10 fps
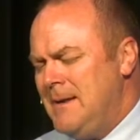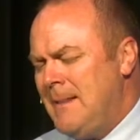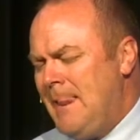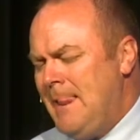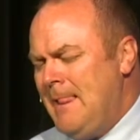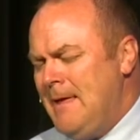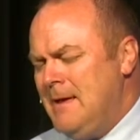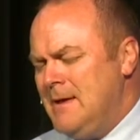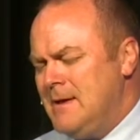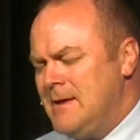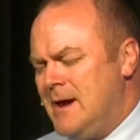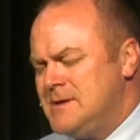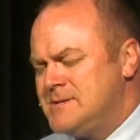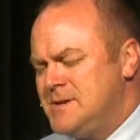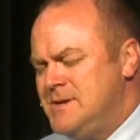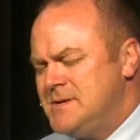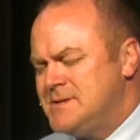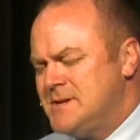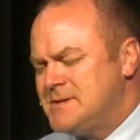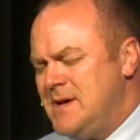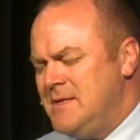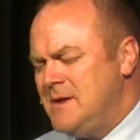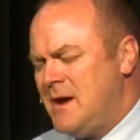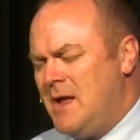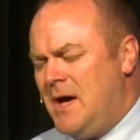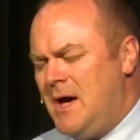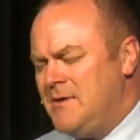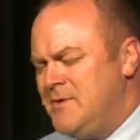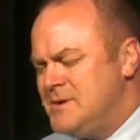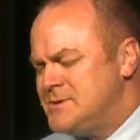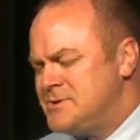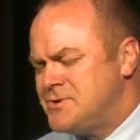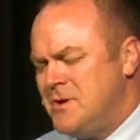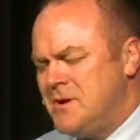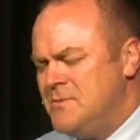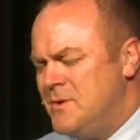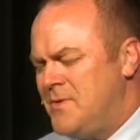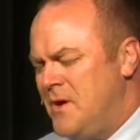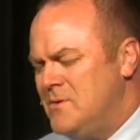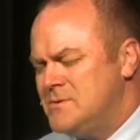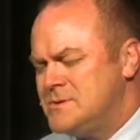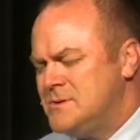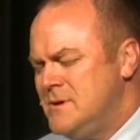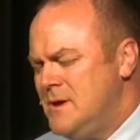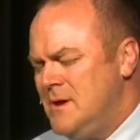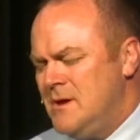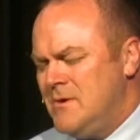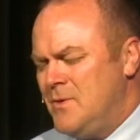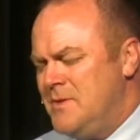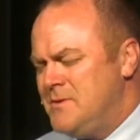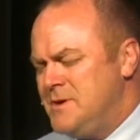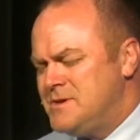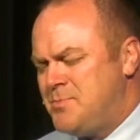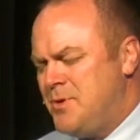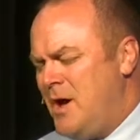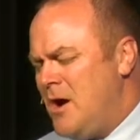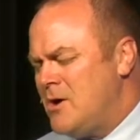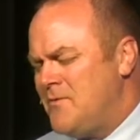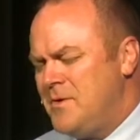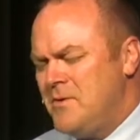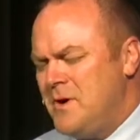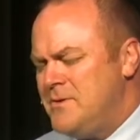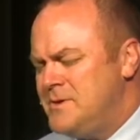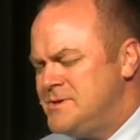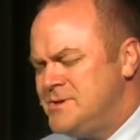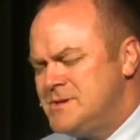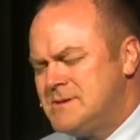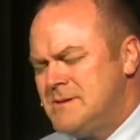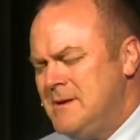And God's statistics say that a lot of us are struggling with those, whether it's pornography or whether it's just